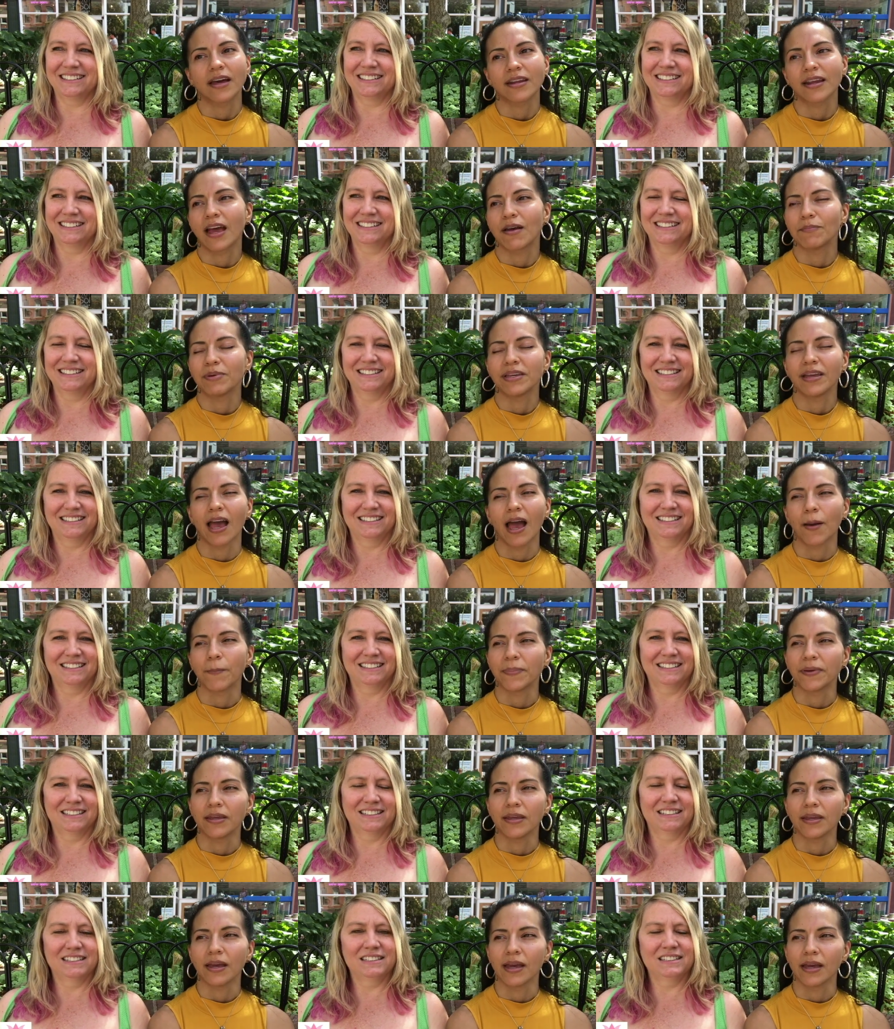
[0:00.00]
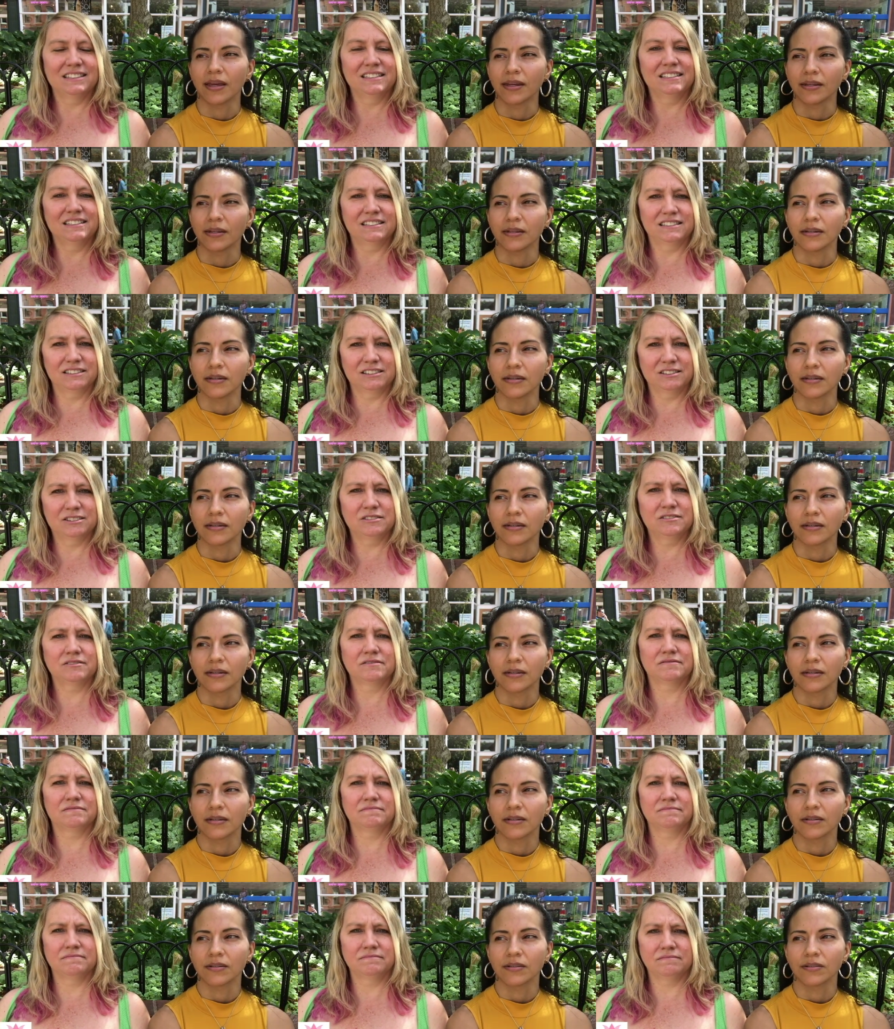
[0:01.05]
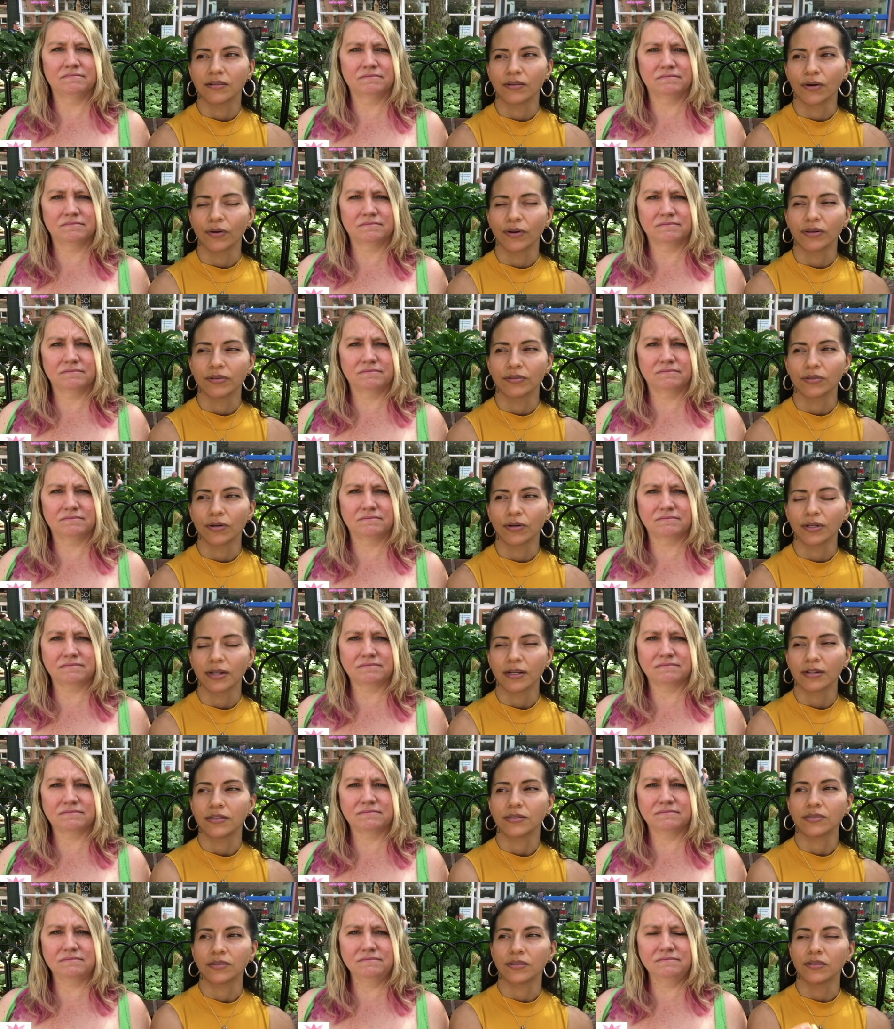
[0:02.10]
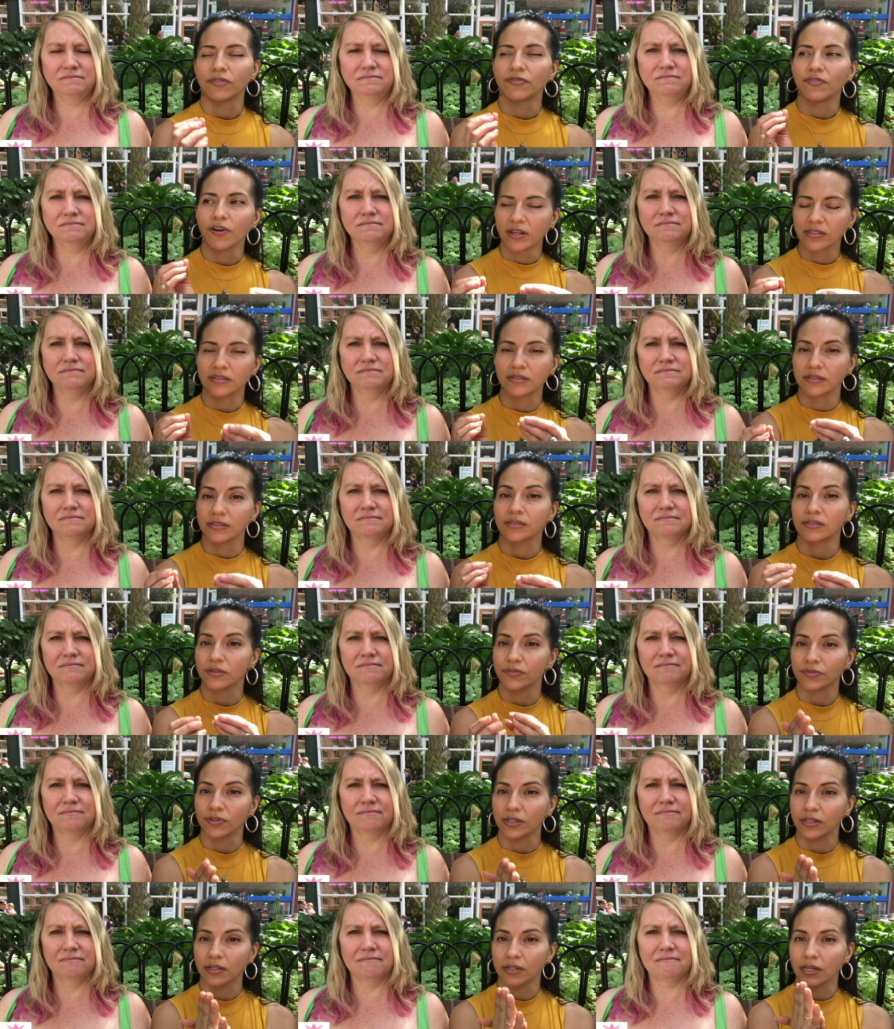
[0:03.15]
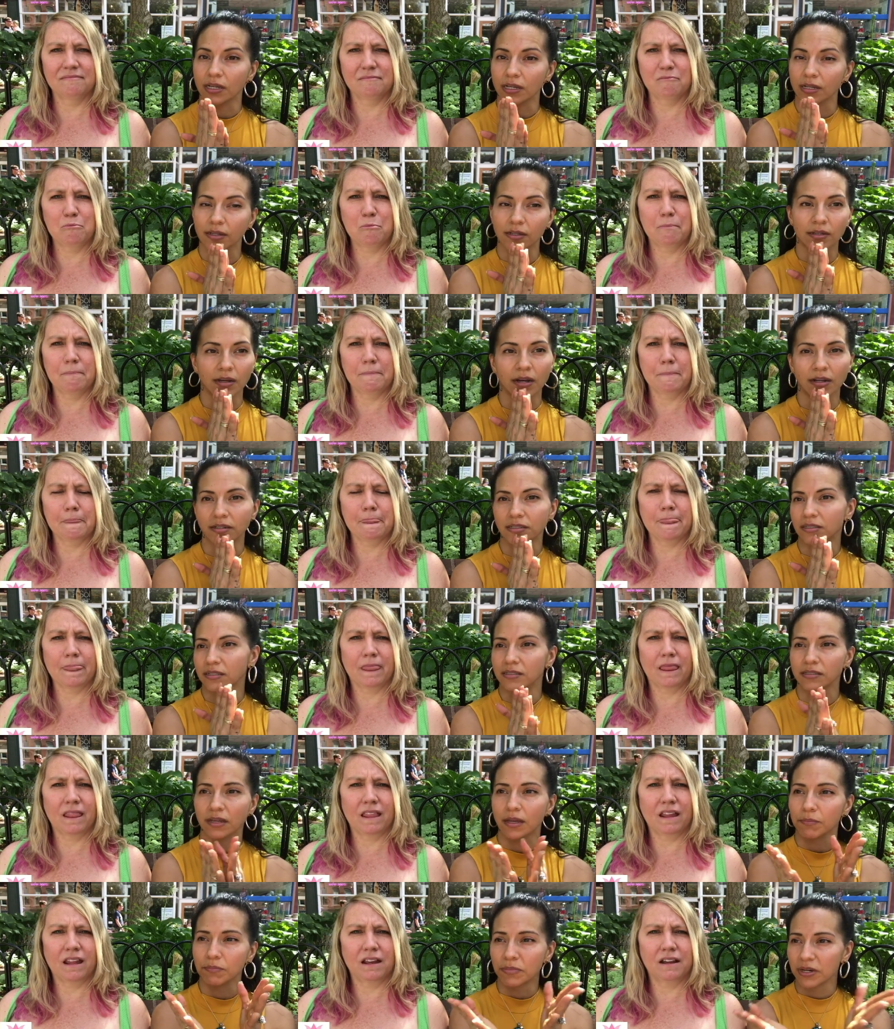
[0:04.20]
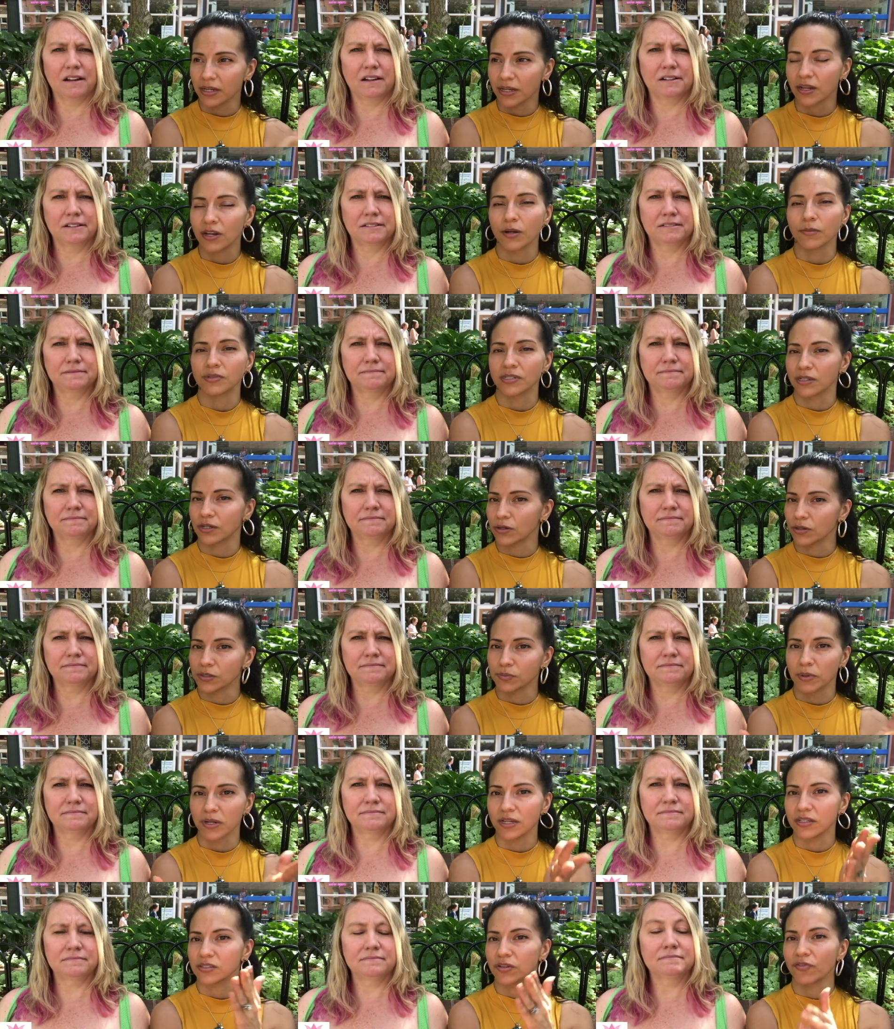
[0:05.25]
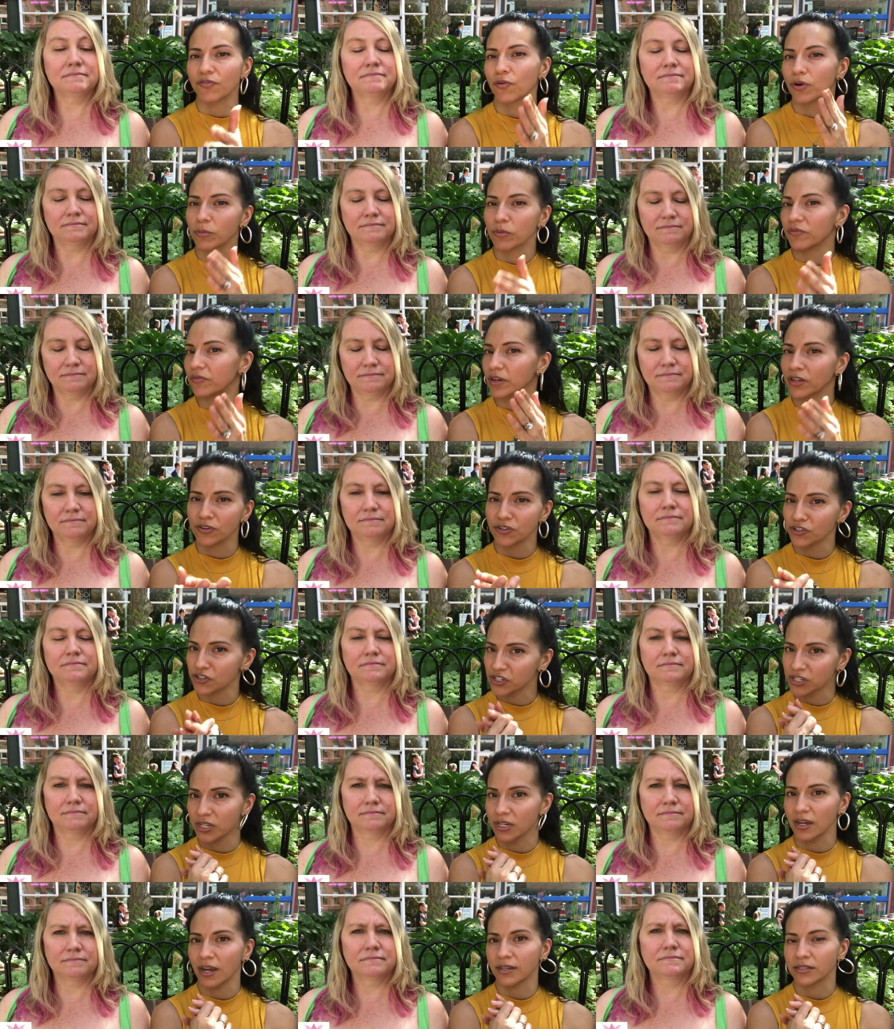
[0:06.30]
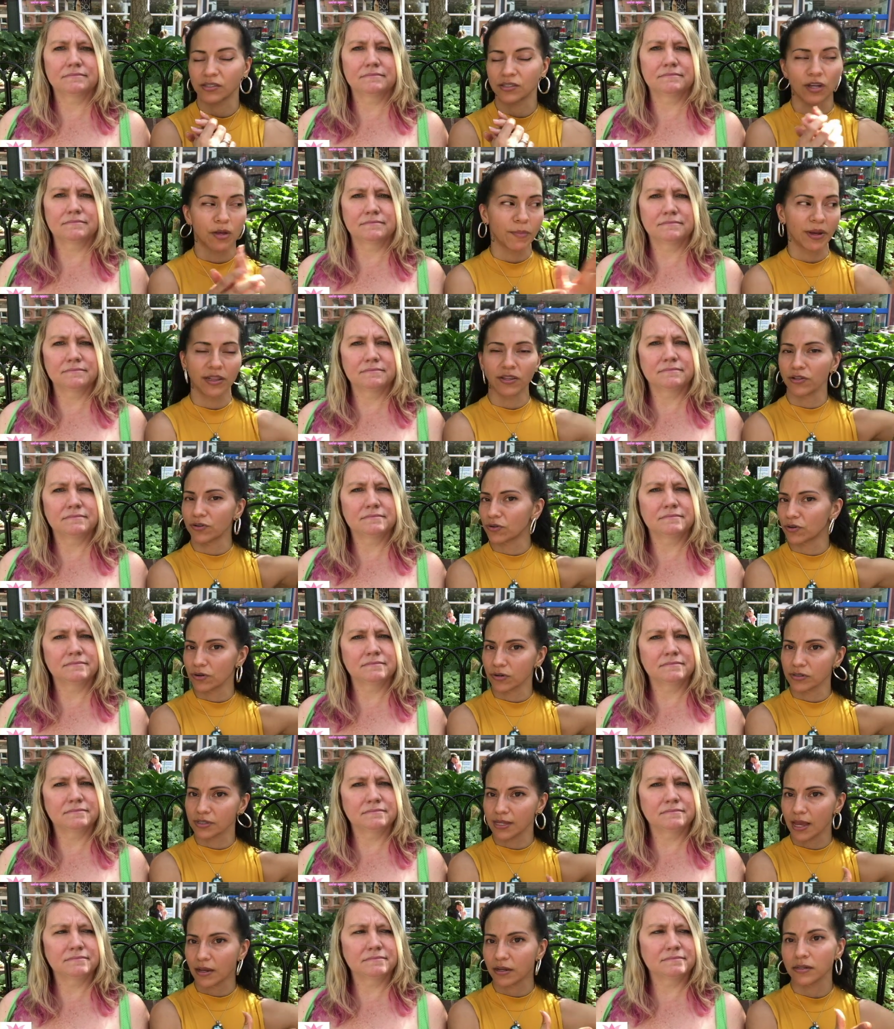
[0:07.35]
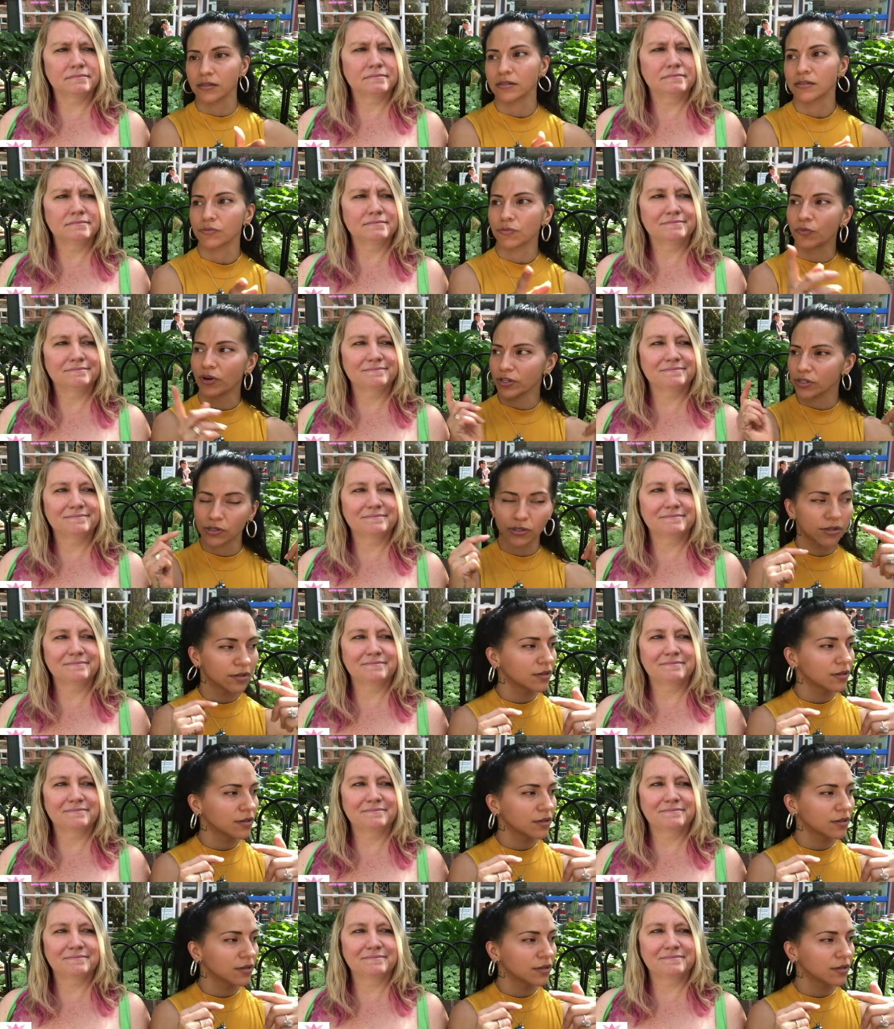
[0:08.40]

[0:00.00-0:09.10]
Speaker 1: gotta be happy and don't don't get into the falseness of it. Like honestly, it's not money comes and goes. Money is a form of energy. I told my little girls that because when you